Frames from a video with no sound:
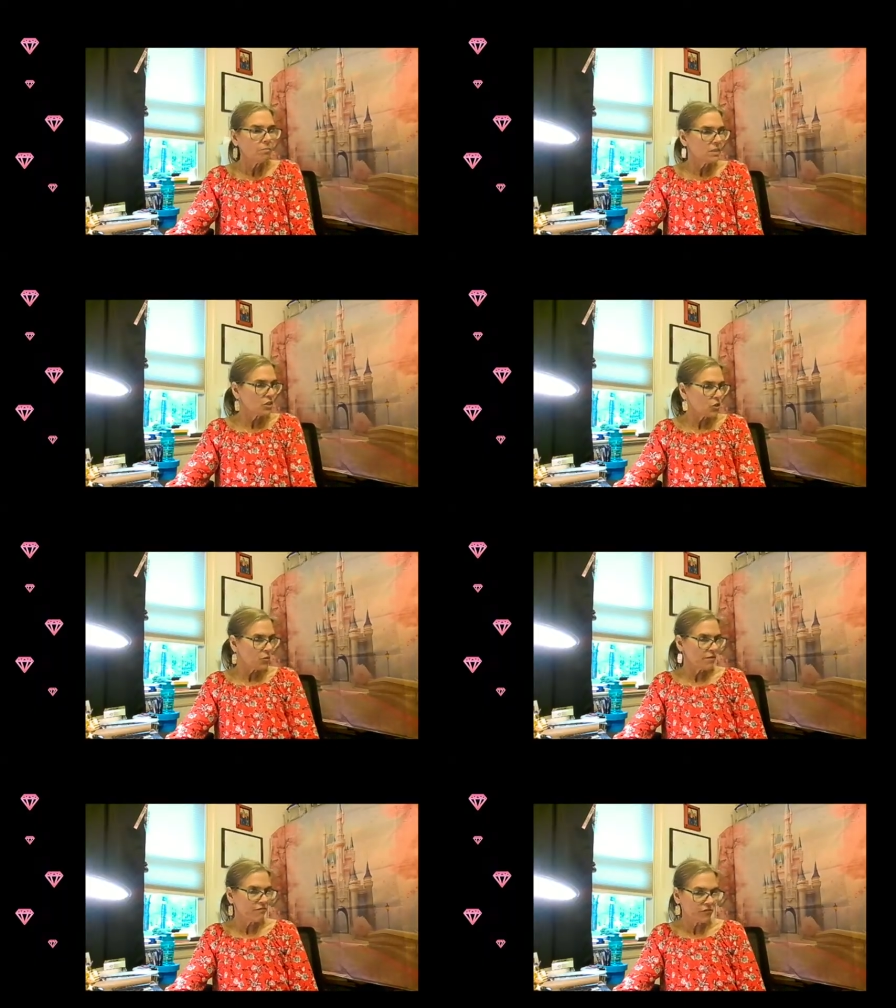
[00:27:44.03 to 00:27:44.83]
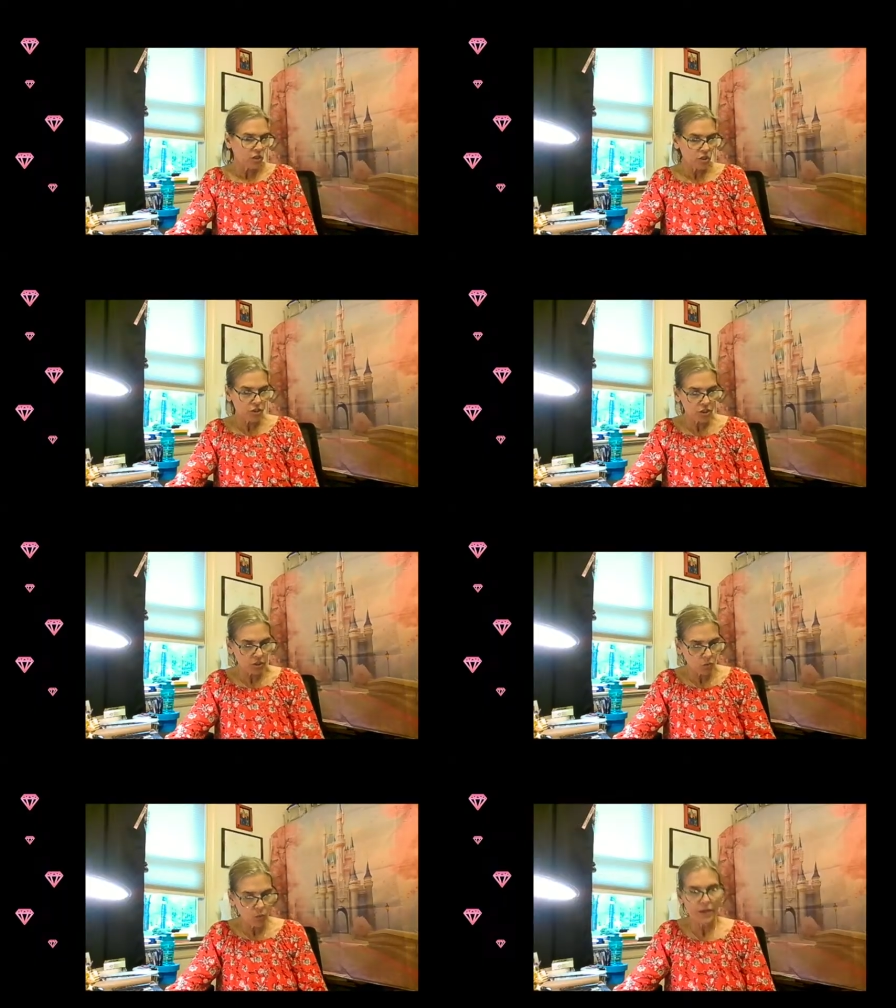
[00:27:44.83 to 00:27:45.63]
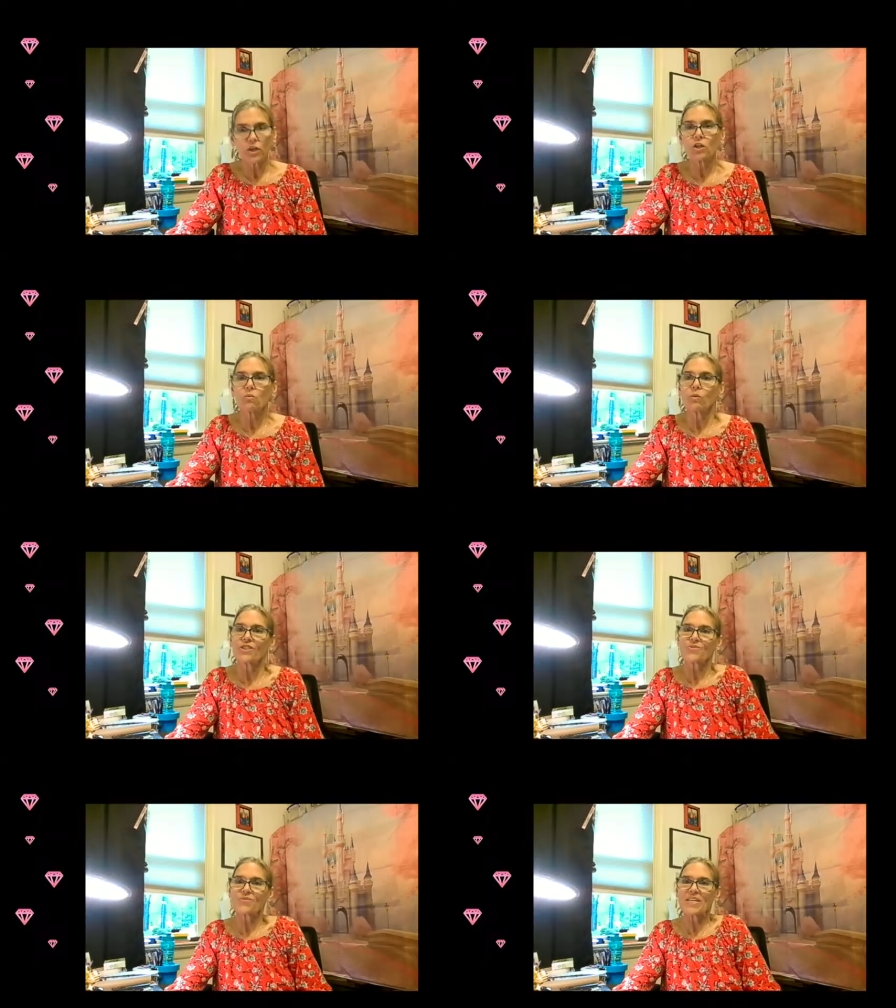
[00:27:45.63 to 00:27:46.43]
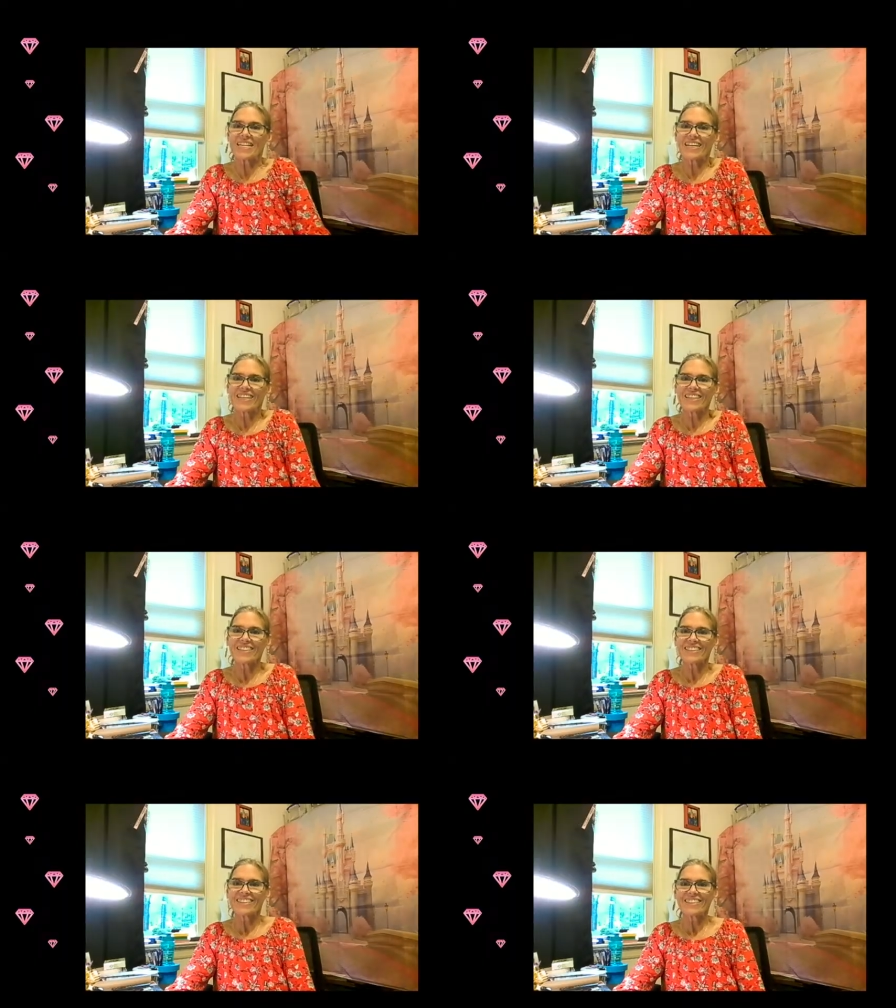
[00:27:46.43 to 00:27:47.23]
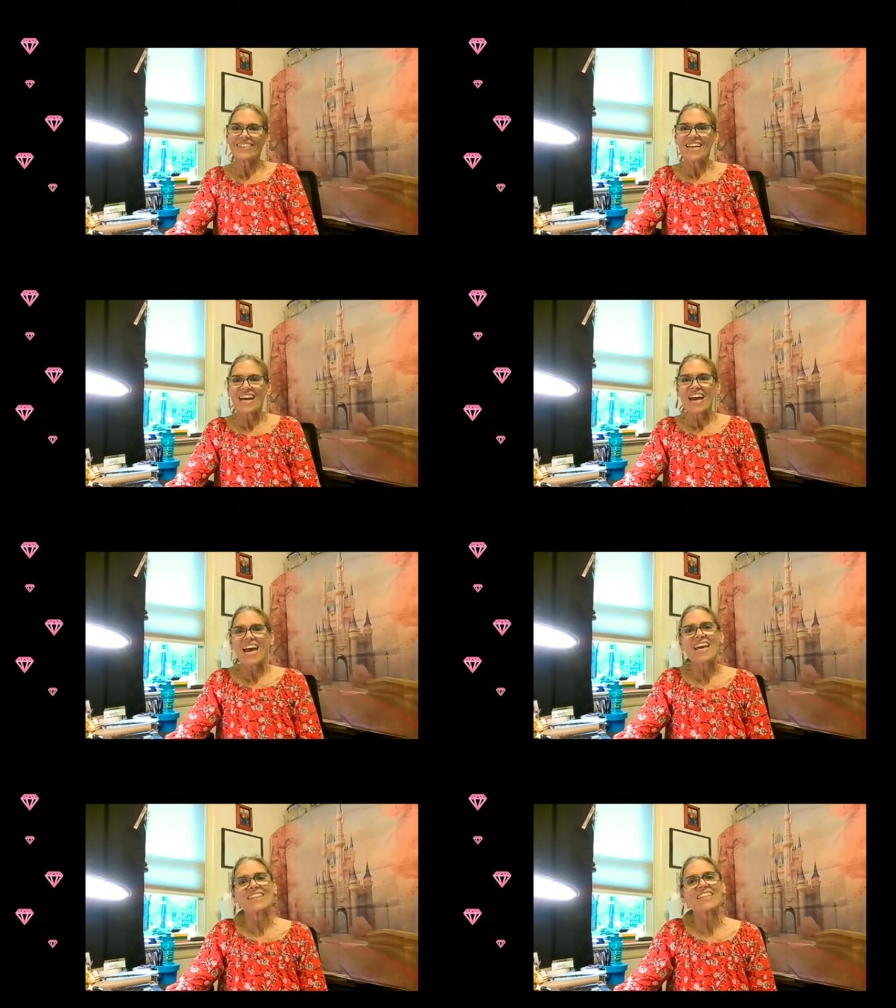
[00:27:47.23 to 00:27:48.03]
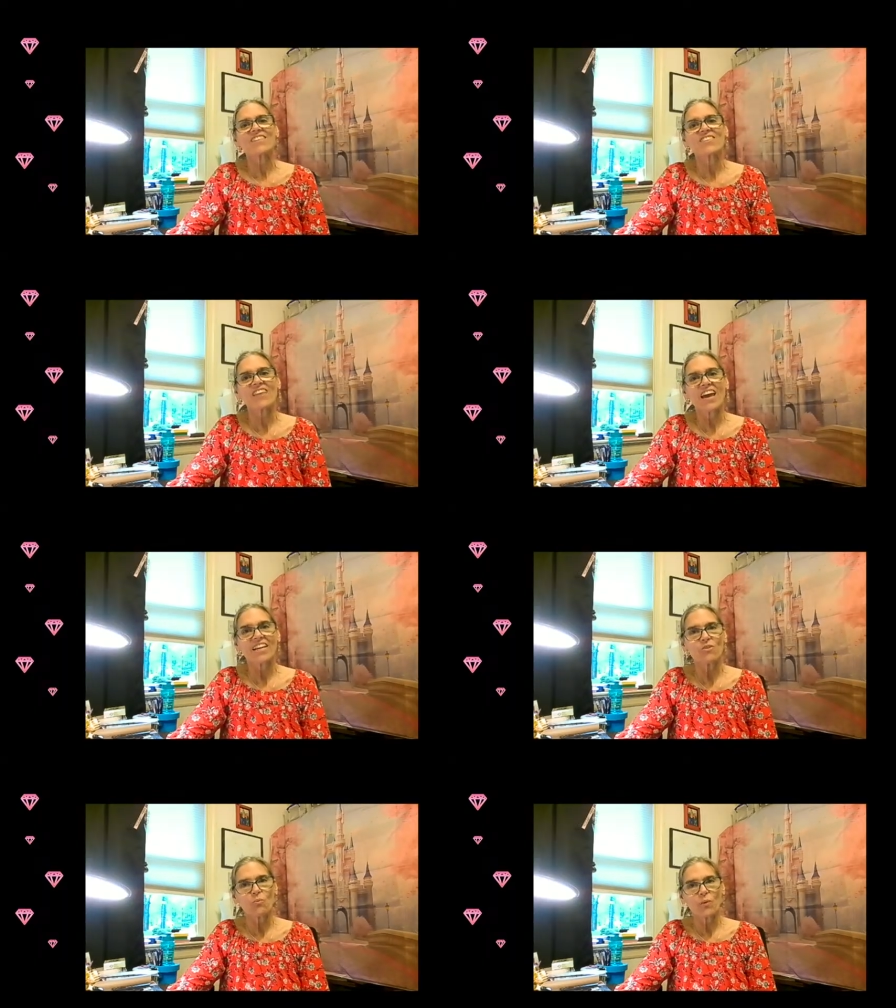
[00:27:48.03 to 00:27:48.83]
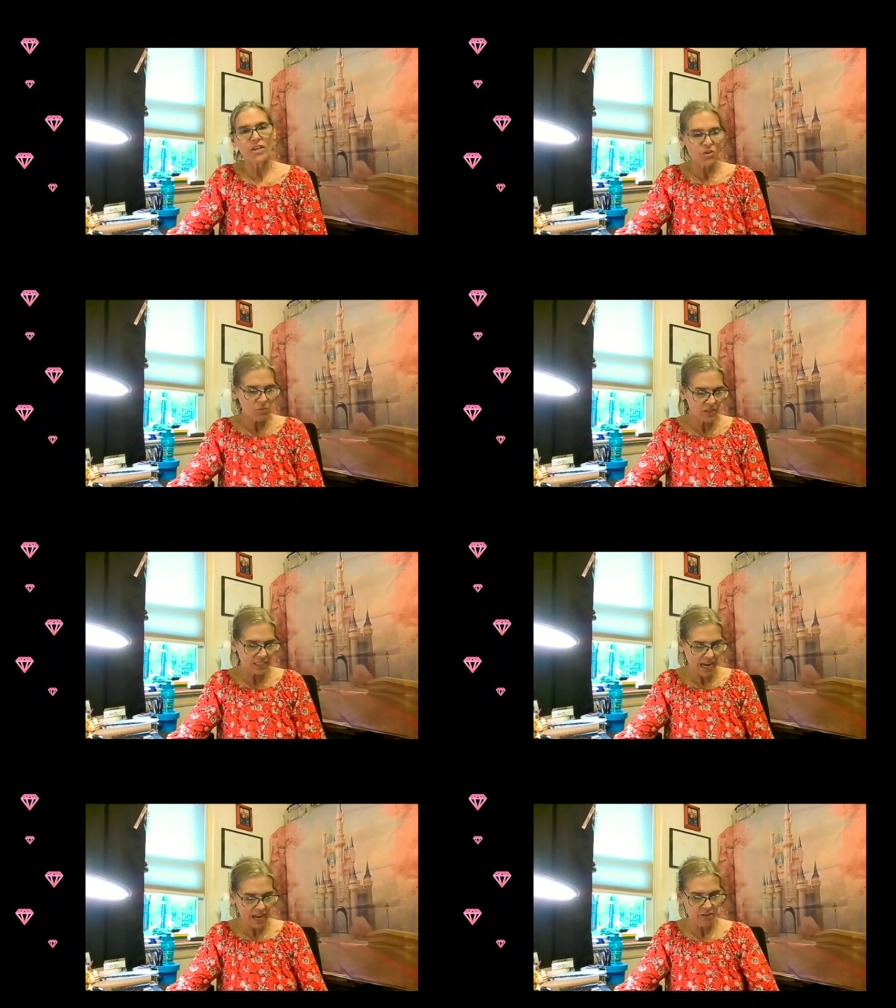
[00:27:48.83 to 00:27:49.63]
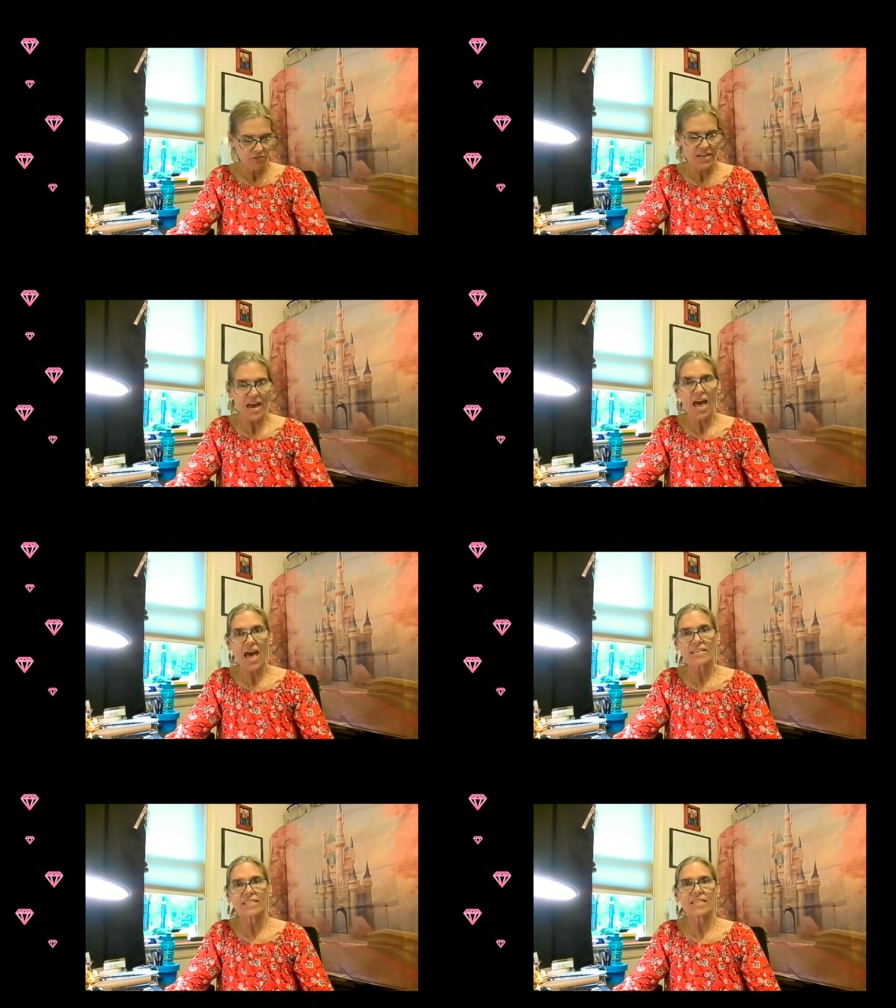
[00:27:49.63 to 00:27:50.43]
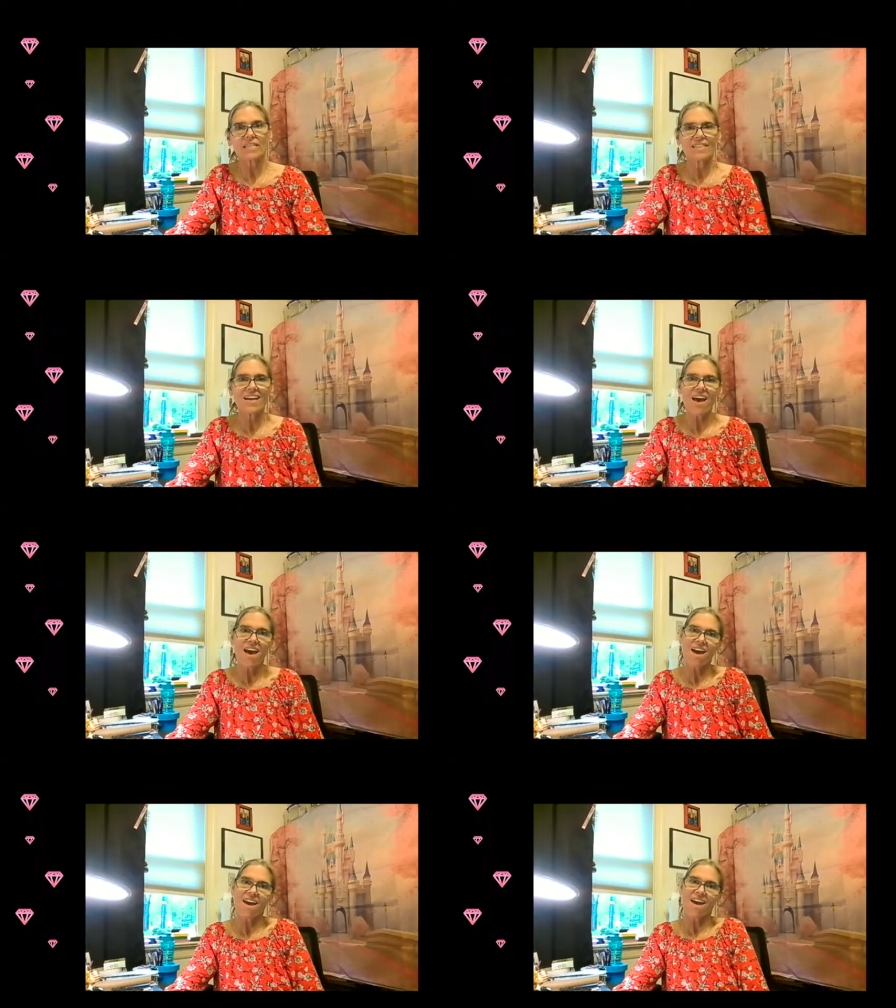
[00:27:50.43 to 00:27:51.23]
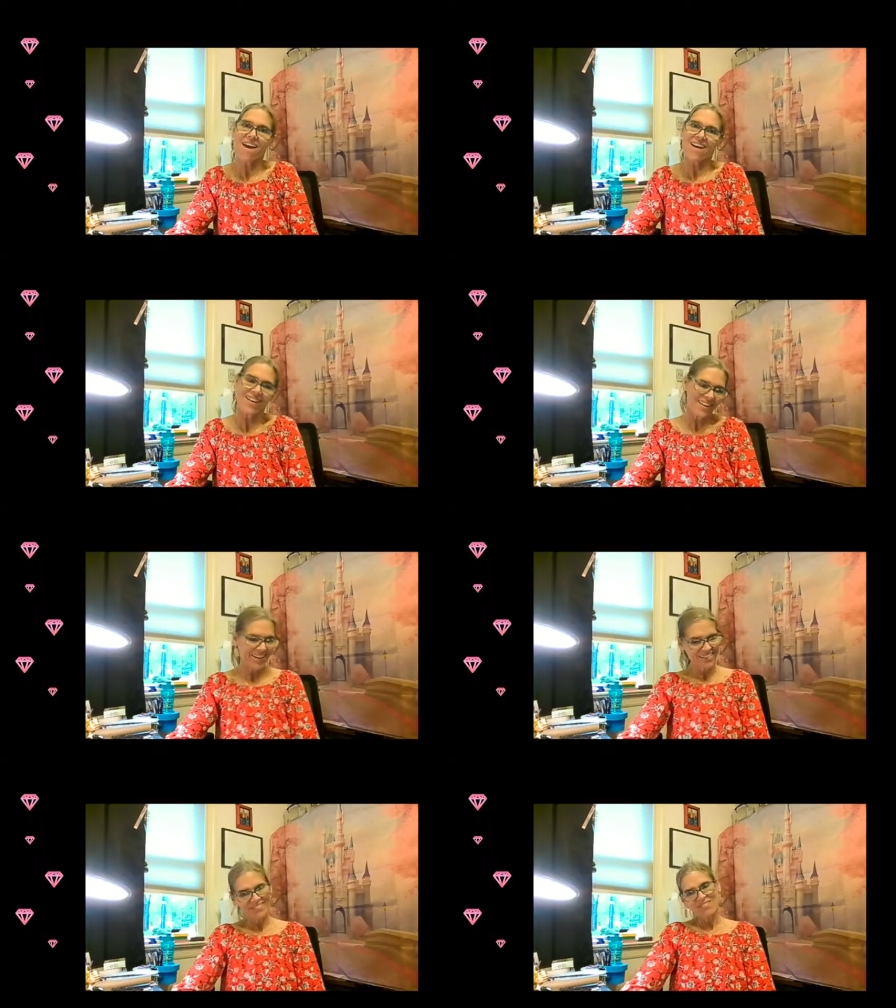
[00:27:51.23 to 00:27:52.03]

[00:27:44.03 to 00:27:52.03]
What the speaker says: So the first winner was Rita, and the second winner was Henriette. Yay!